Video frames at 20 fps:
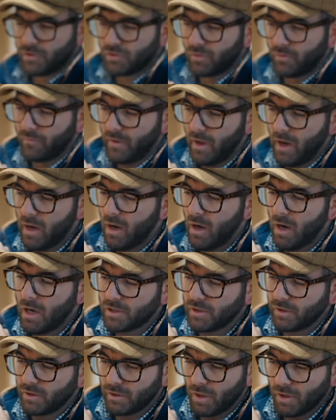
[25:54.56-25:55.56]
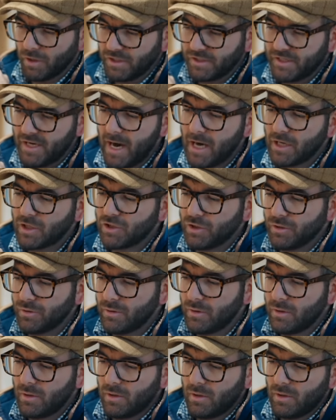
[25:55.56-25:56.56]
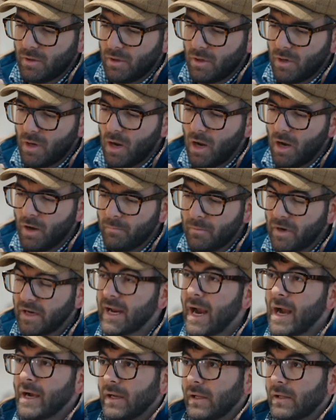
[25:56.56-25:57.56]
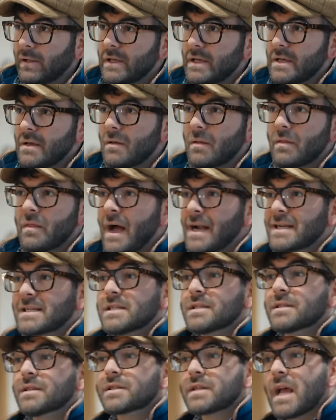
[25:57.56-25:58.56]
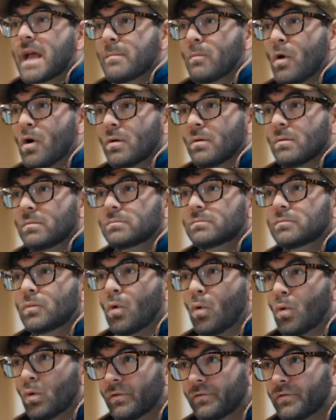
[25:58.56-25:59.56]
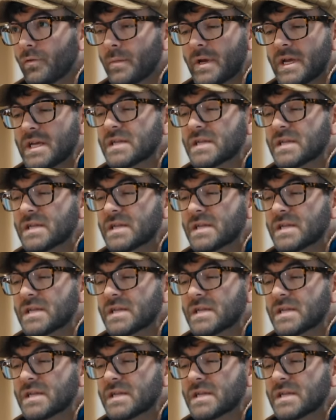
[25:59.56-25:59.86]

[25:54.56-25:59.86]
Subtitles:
sort of the heart of the gun is the action. Mm-hmm. And mechanically, that is the same on all of them.